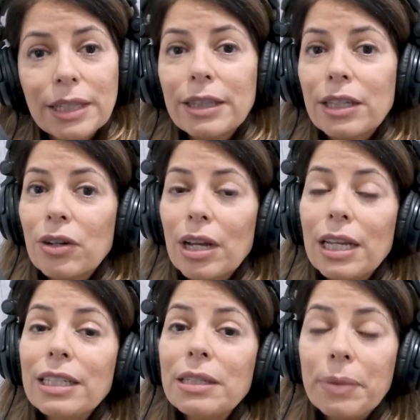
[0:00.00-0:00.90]
They're an
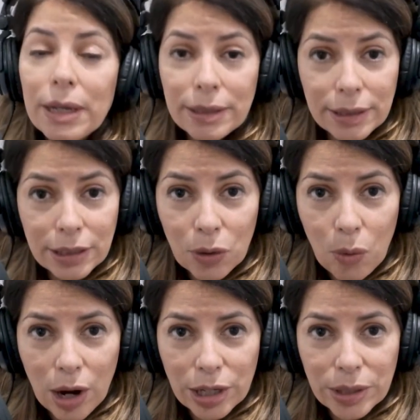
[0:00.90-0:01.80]
independent
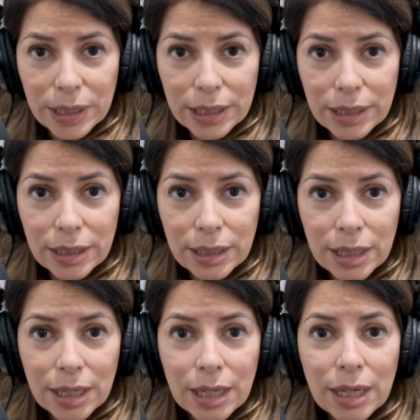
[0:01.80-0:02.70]
quadrant,
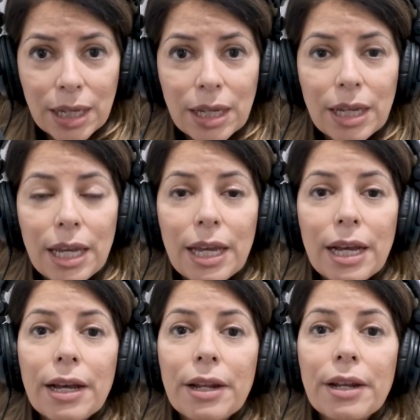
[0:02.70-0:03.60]

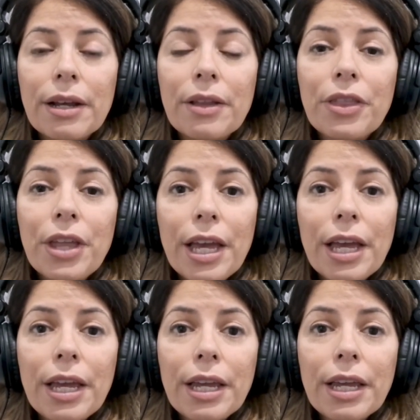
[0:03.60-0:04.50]
and
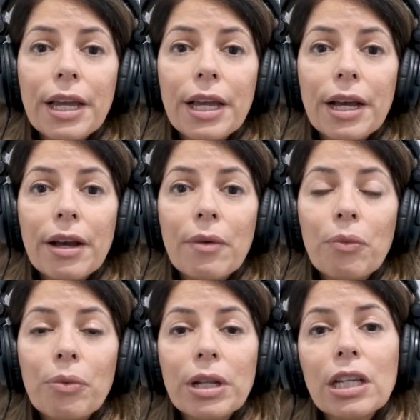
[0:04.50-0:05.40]
they
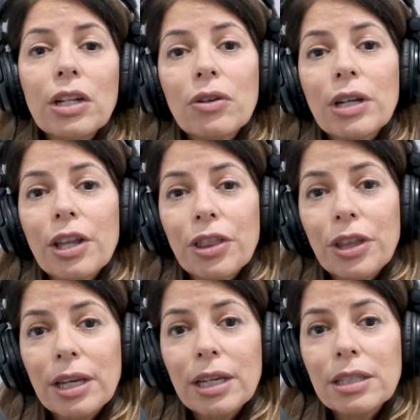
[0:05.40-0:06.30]
really look at
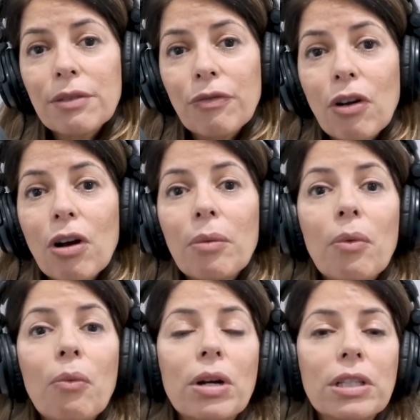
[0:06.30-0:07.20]
things from
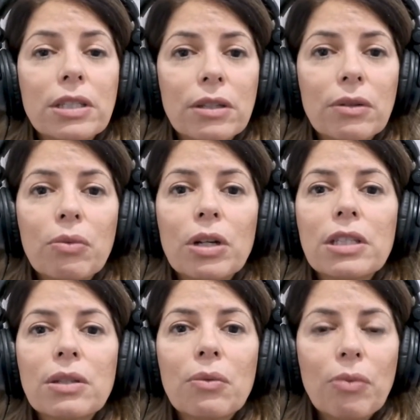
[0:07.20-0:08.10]
what's
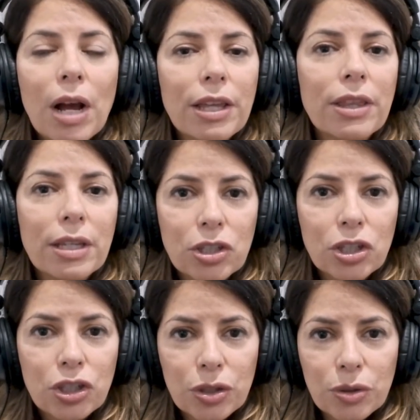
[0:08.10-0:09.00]
the right thing to
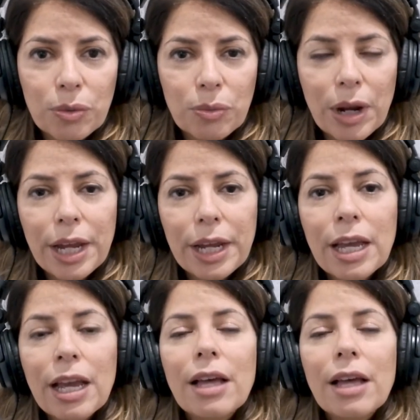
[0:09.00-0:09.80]
do, right?